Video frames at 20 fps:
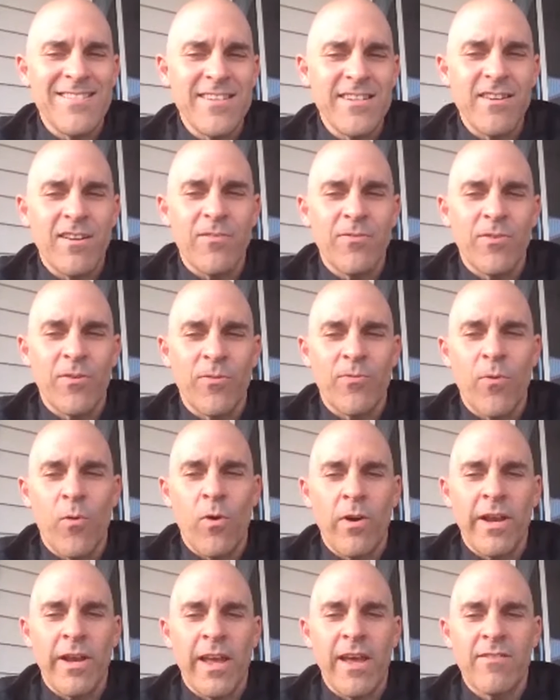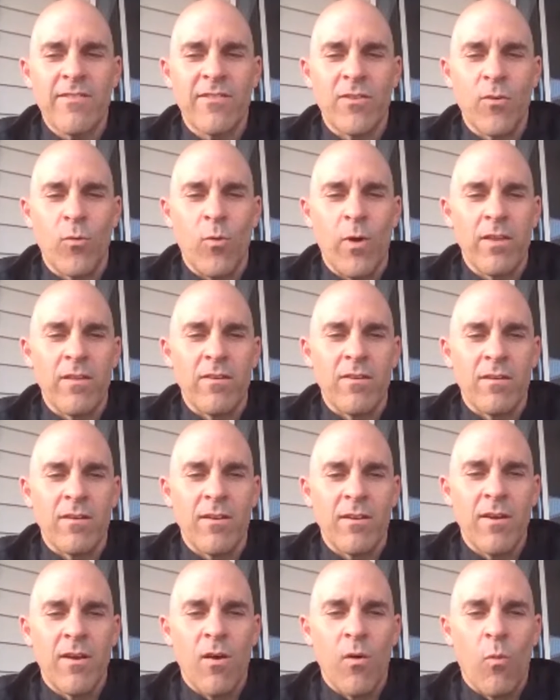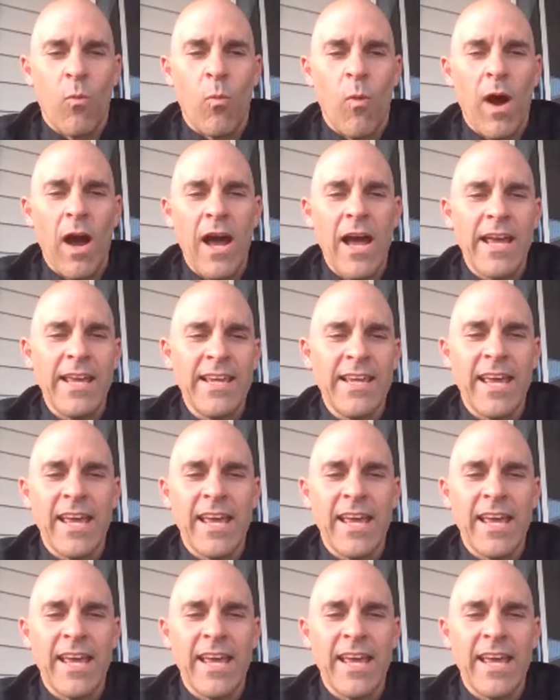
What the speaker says: You find it easy enough to forecast the weather.